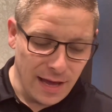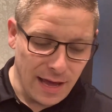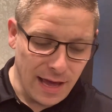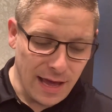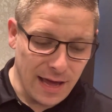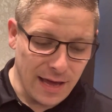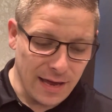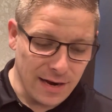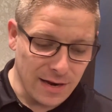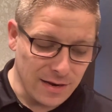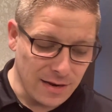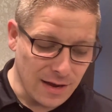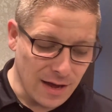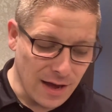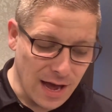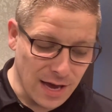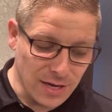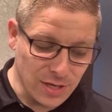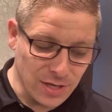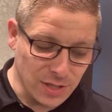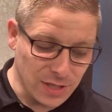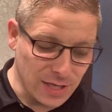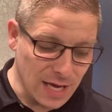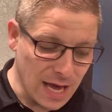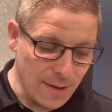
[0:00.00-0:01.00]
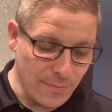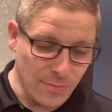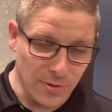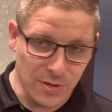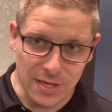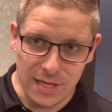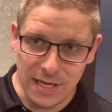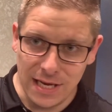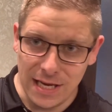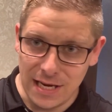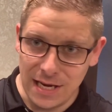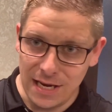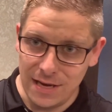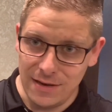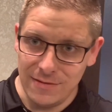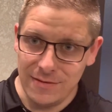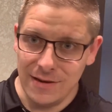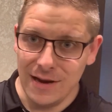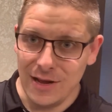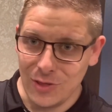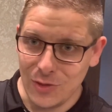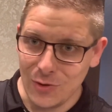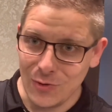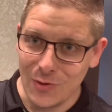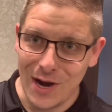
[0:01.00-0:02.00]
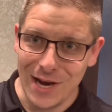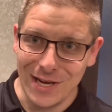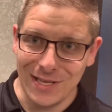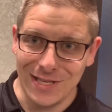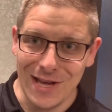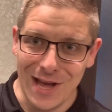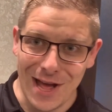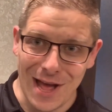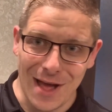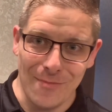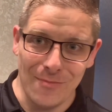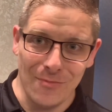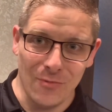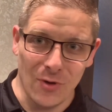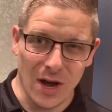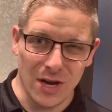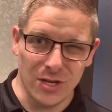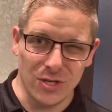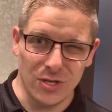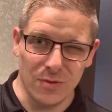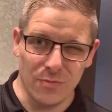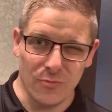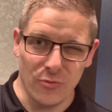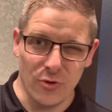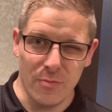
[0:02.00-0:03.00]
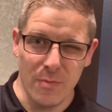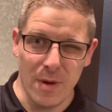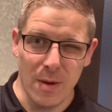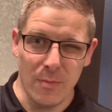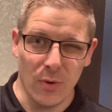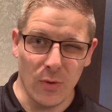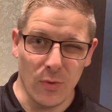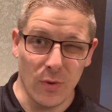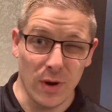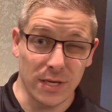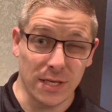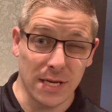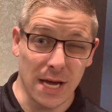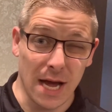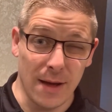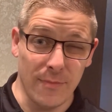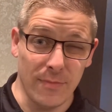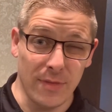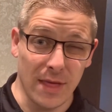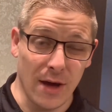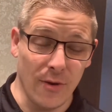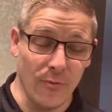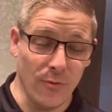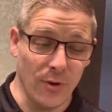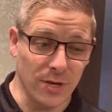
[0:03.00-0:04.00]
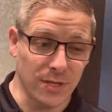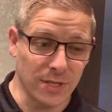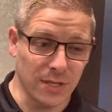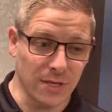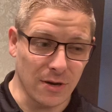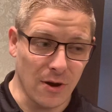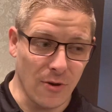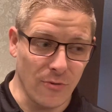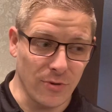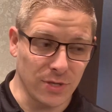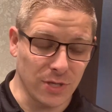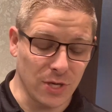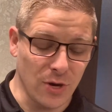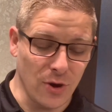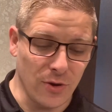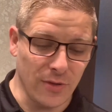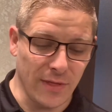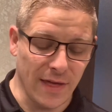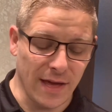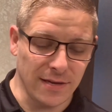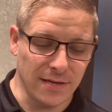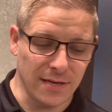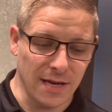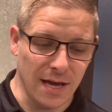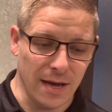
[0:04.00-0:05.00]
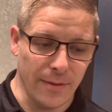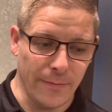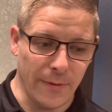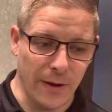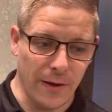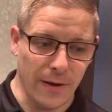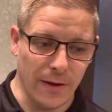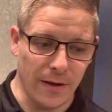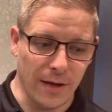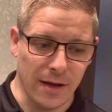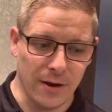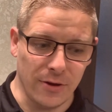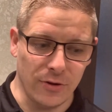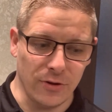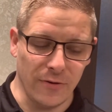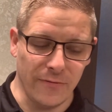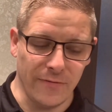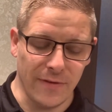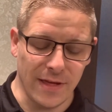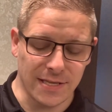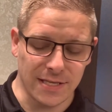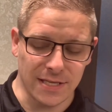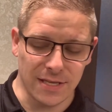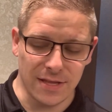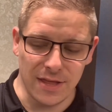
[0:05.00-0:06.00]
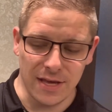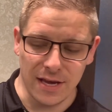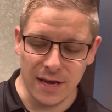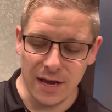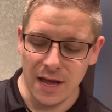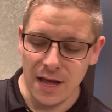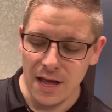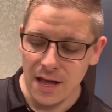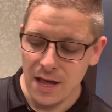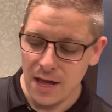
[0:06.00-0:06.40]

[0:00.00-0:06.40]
And I just happened to hit it at the right time. I shouldn't remember what time that was and always go at that time, huh? I don't know if that's a thing.